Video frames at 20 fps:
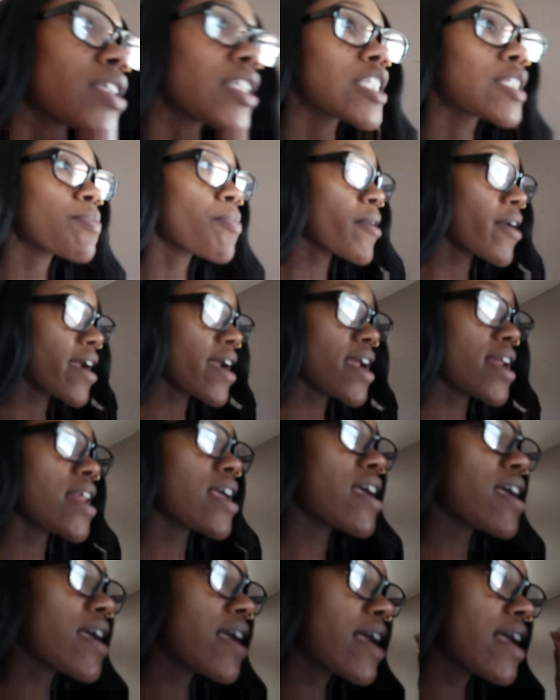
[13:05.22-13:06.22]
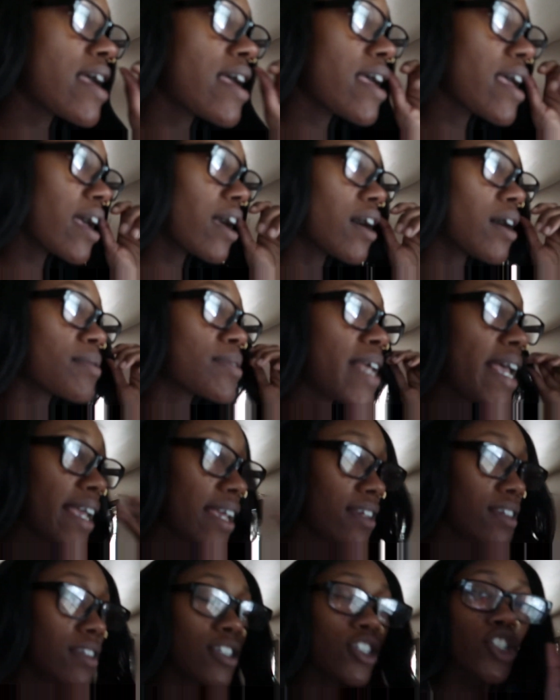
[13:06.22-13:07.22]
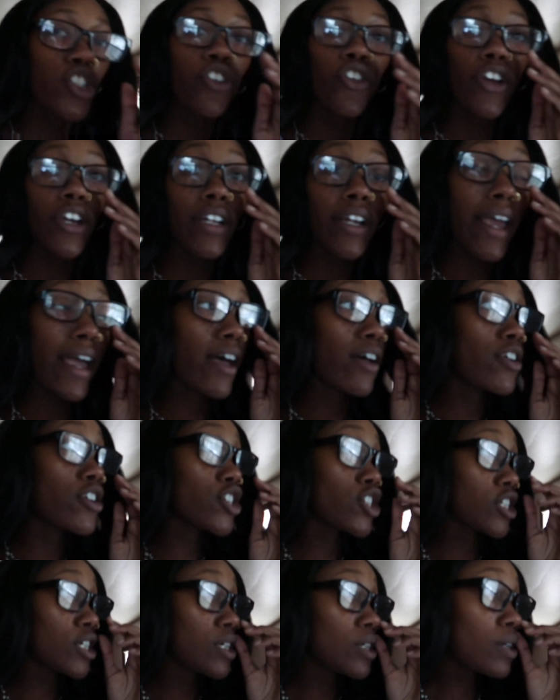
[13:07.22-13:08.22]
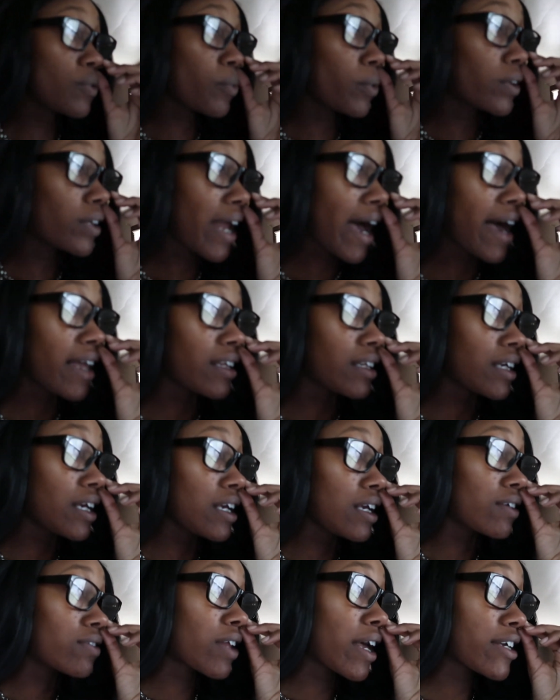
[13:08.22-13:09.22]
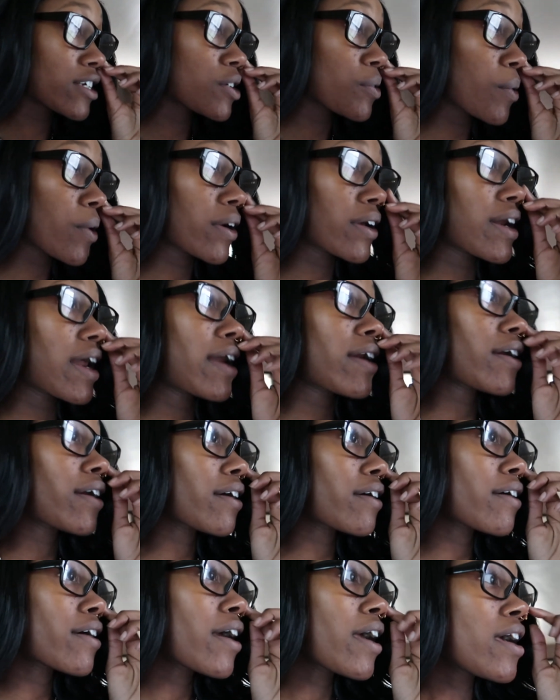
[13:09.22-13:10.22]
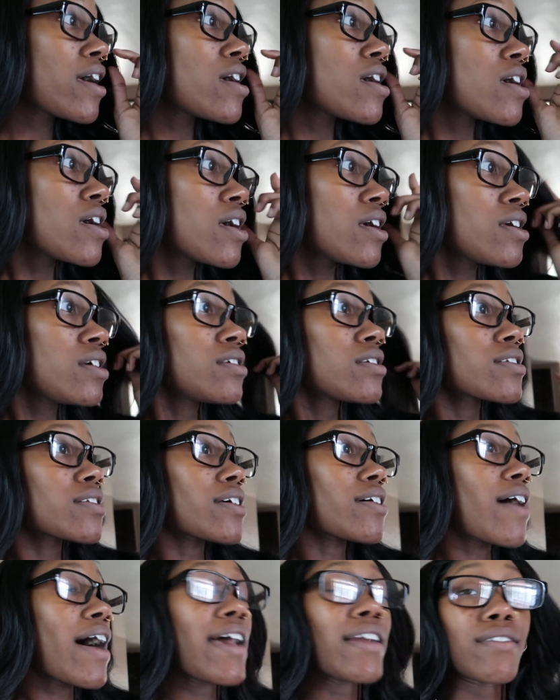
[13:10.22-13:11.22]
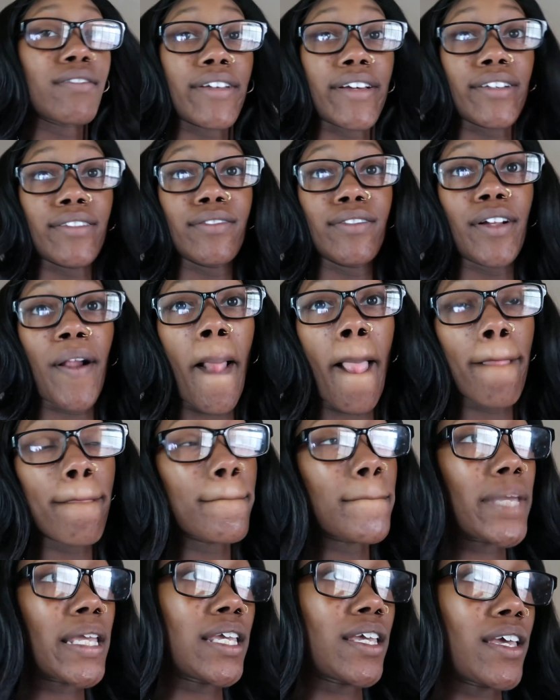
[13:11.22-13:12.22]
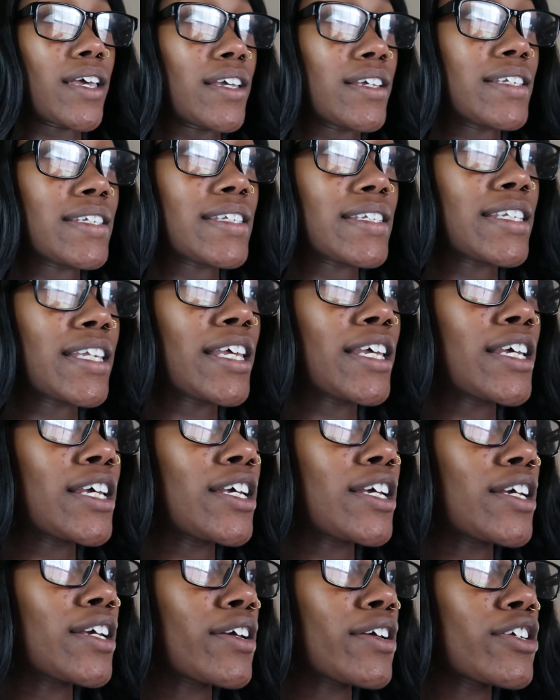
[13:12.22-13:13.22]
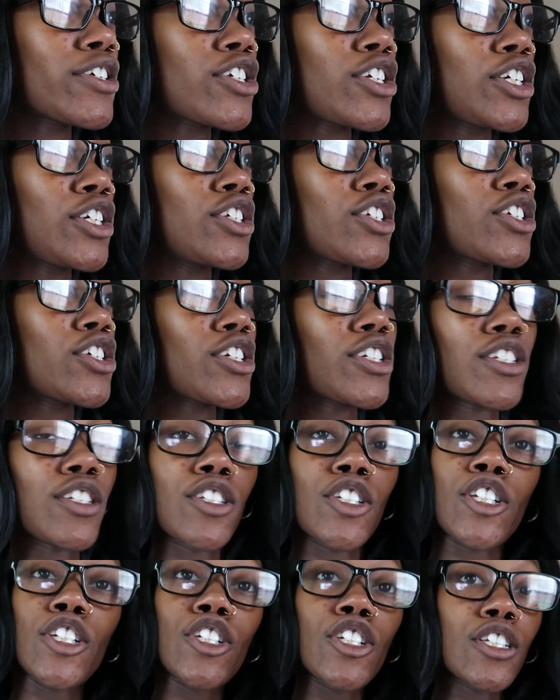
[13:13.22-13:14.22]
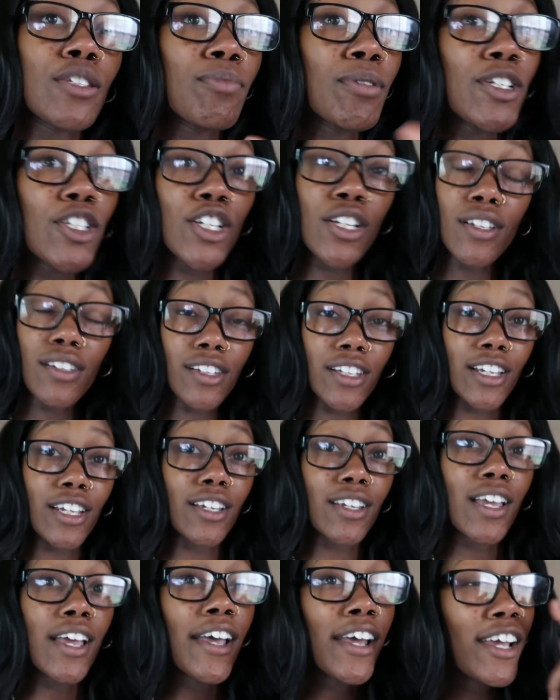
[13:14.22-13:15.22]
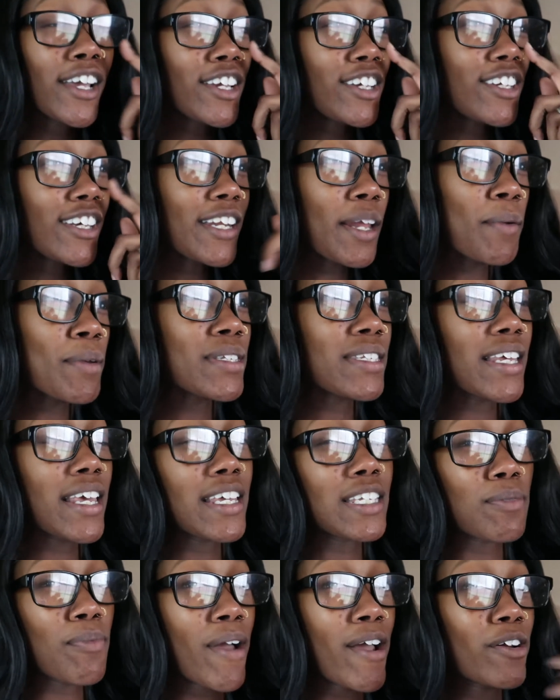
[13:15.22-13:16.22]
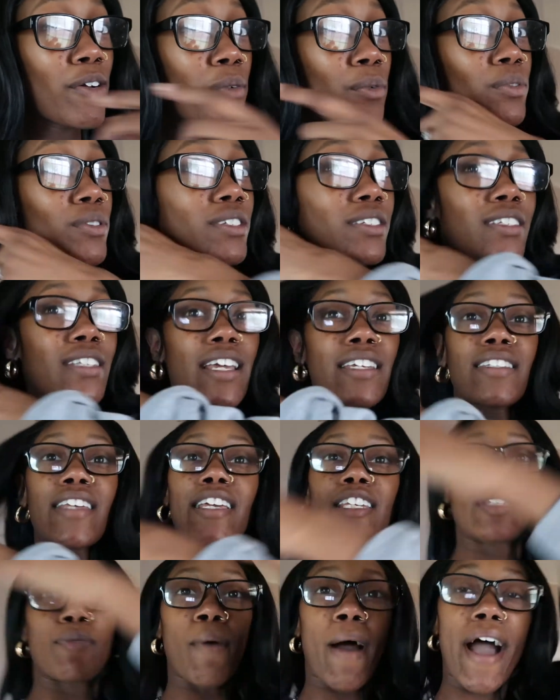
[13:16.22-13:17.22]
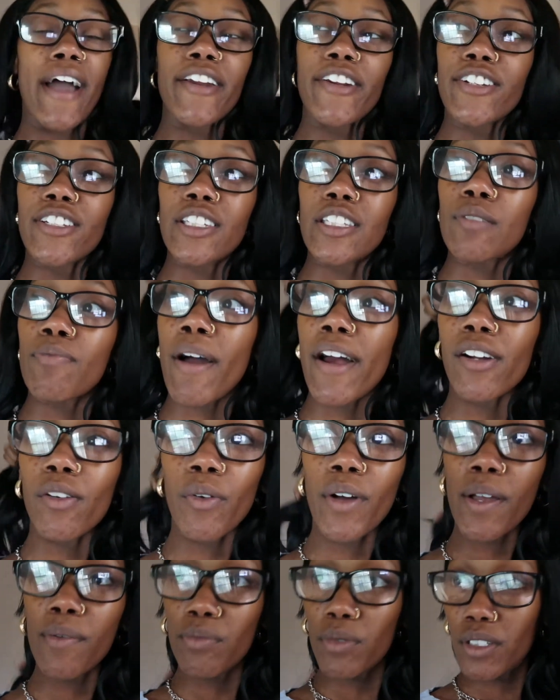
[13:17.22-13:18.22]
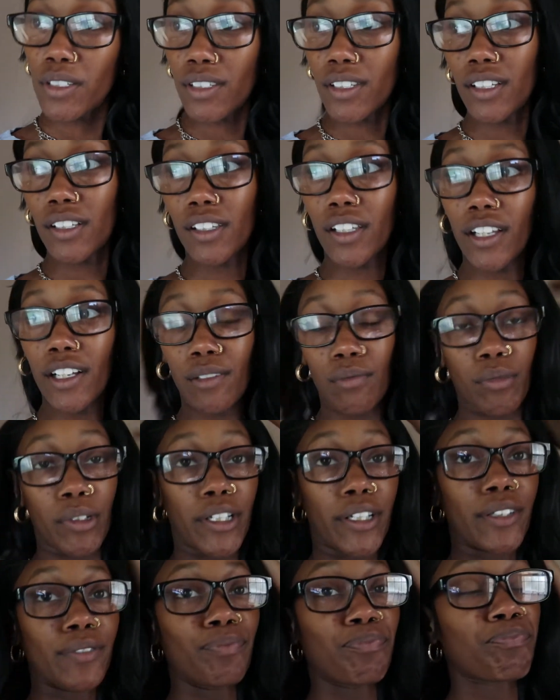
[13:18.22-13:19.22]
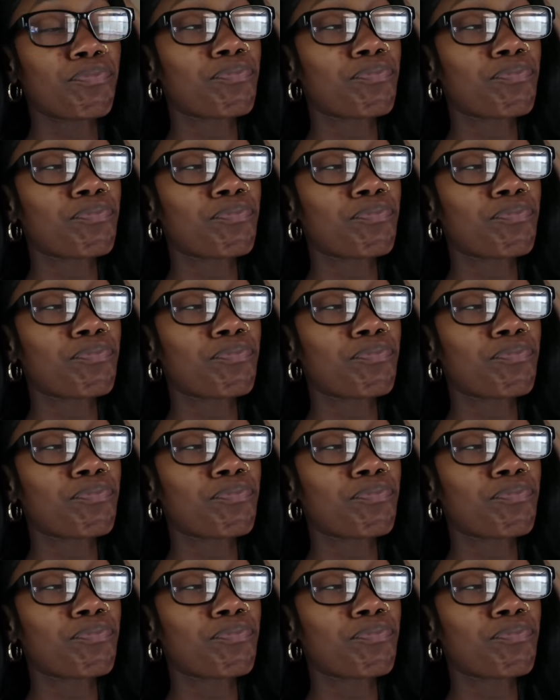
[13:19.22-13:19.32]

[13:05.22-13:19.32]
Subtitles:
and spraying it, taking the screen out, and she will not leave. Like, she won't get out of there. So I don't know. But yes, she just be chilling. You know, they be saying they say spiders and spider webs is good luck, but